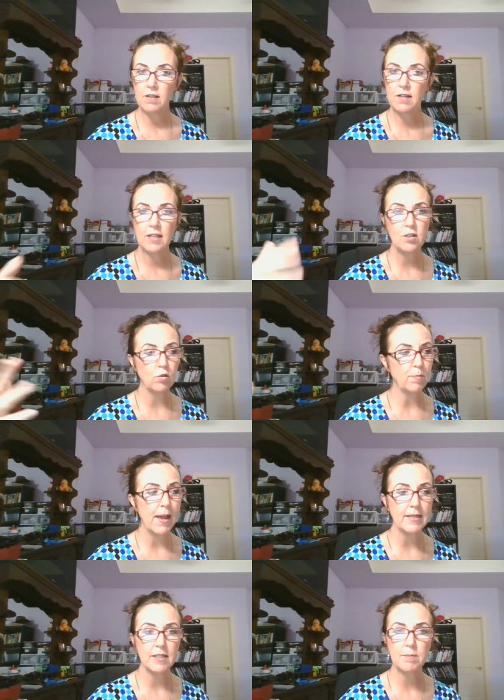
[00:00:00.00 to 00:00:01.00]
the days are
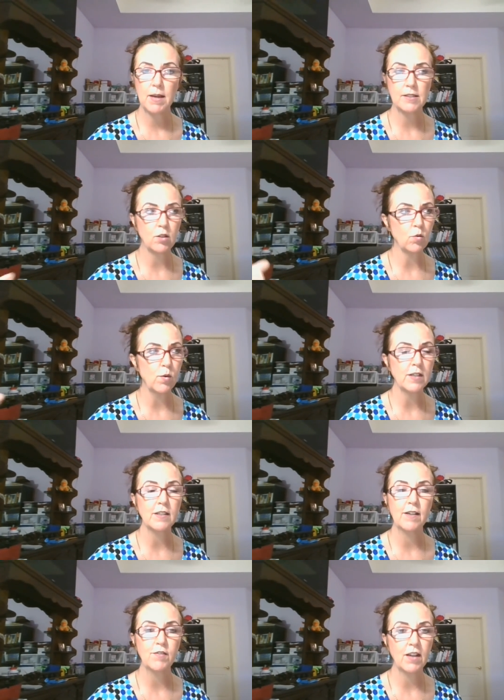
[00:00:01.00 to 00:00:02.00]
passing by so
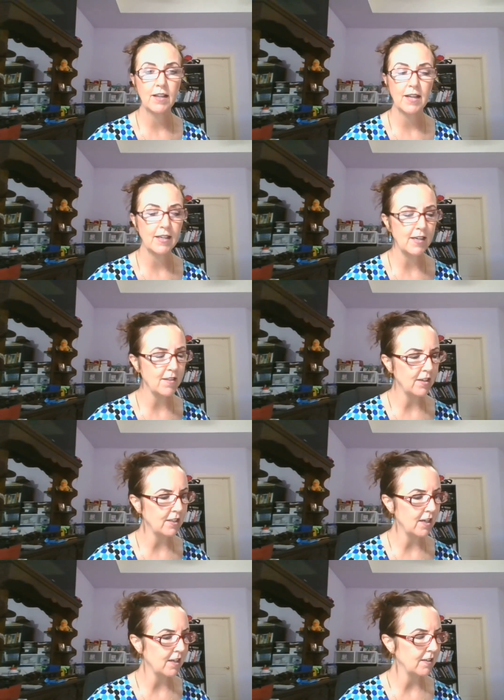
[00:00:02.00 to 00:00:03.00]
quickly. I feel like I get nothing
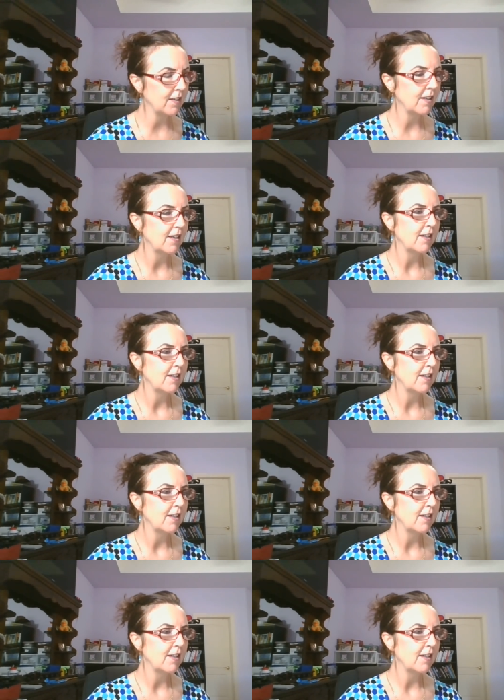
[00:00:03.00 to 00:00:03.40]
done.